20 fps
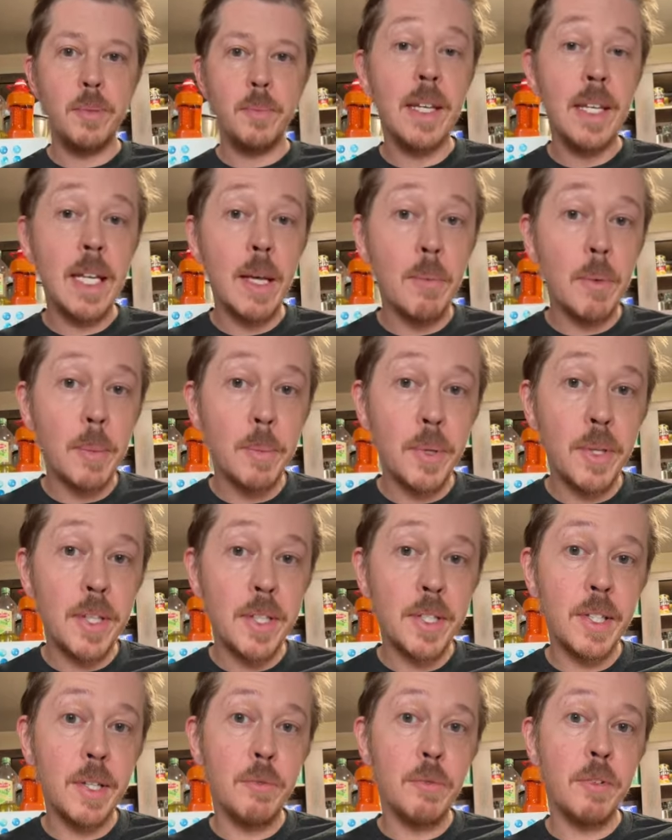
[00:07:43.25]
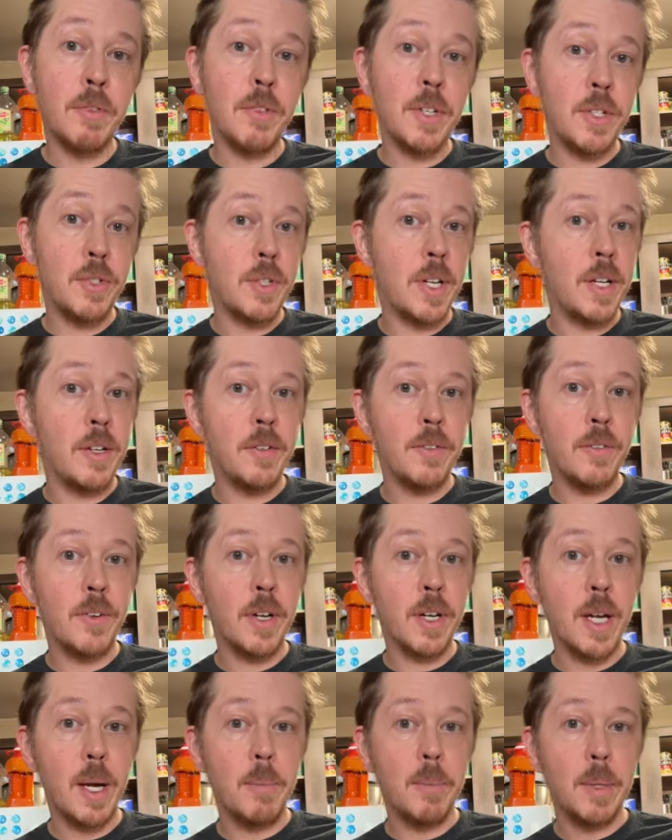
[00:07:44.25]
Now I'm gonna put this in the refrigerator for a
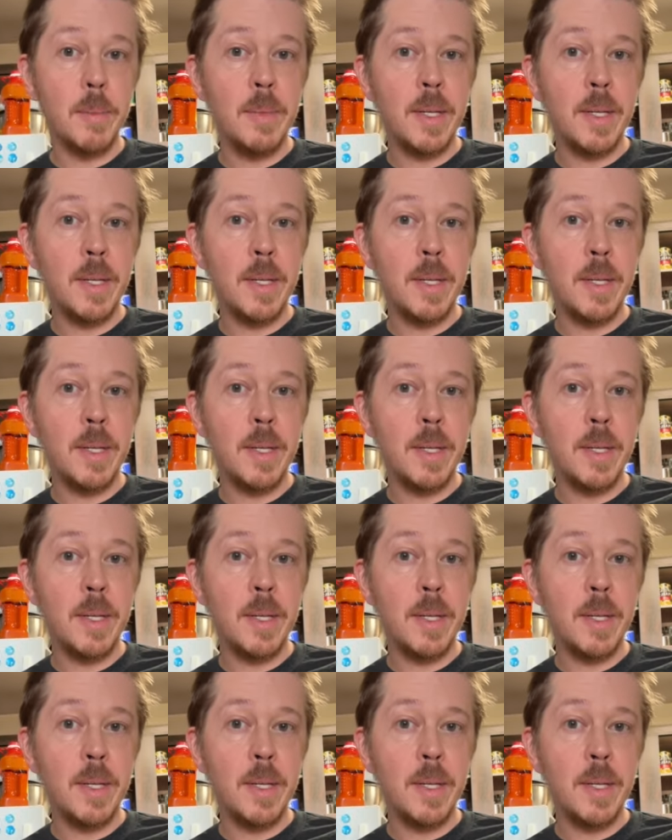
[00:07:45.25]
couple of